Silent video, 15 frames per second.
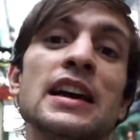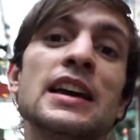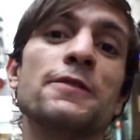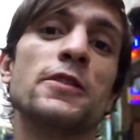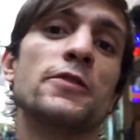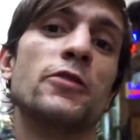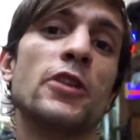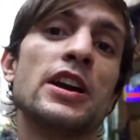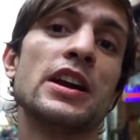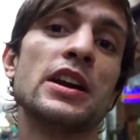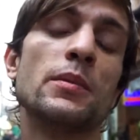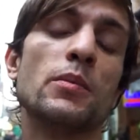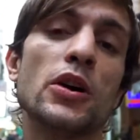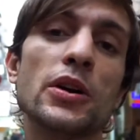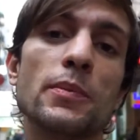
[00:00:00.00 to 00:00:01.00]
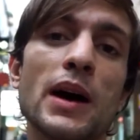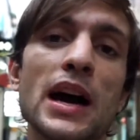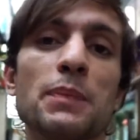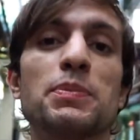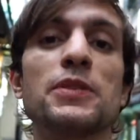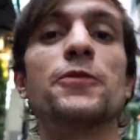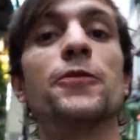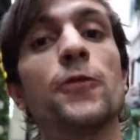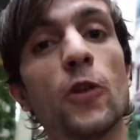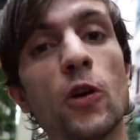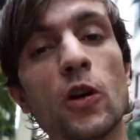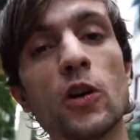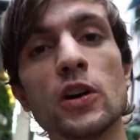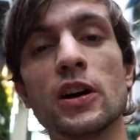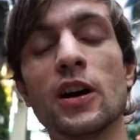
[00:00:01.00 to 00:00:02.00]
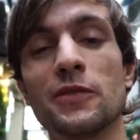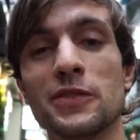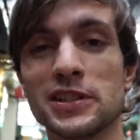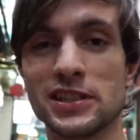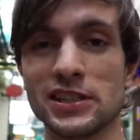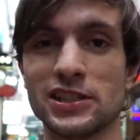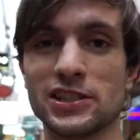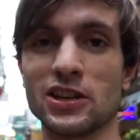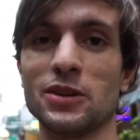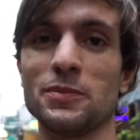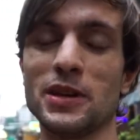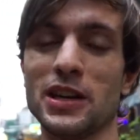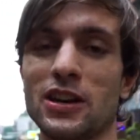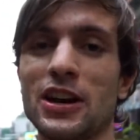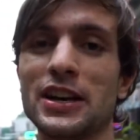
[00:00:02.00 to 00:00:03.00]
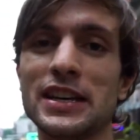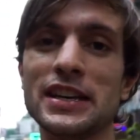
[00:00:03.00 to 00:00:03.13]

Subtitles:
If you've ridden a motorbike before, obviously it's going to be a lot